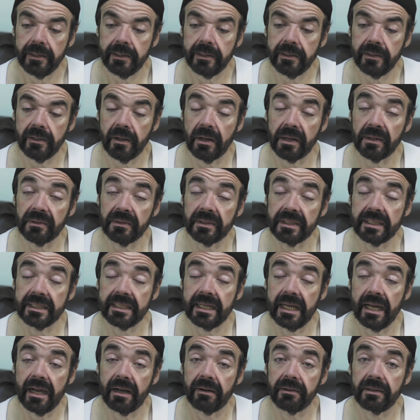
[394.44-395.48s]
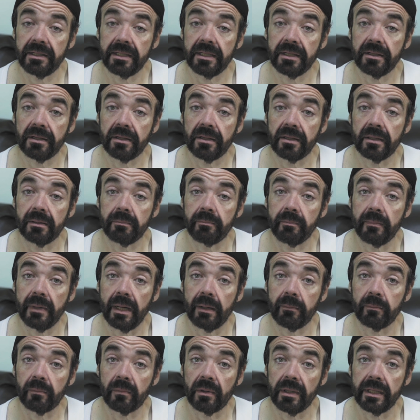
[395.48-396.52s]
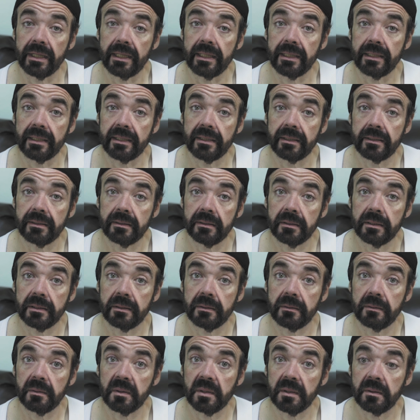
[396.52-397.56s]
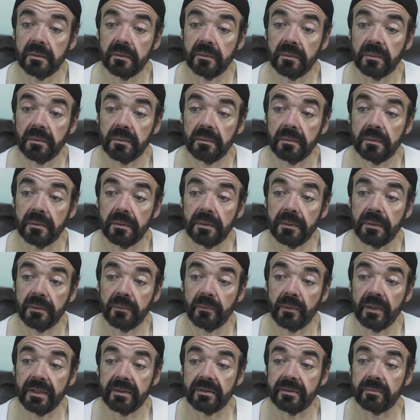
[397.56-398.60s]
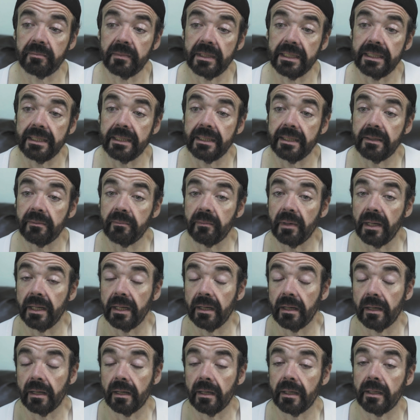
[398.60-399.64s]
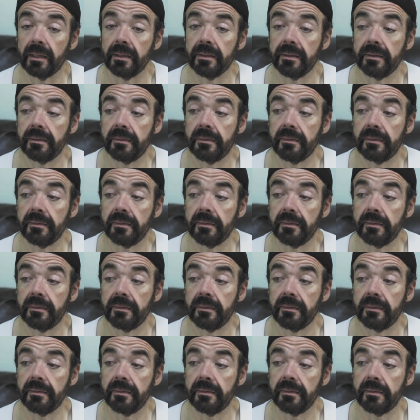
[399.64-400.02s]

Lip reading: not only carry her memory with me in my heart,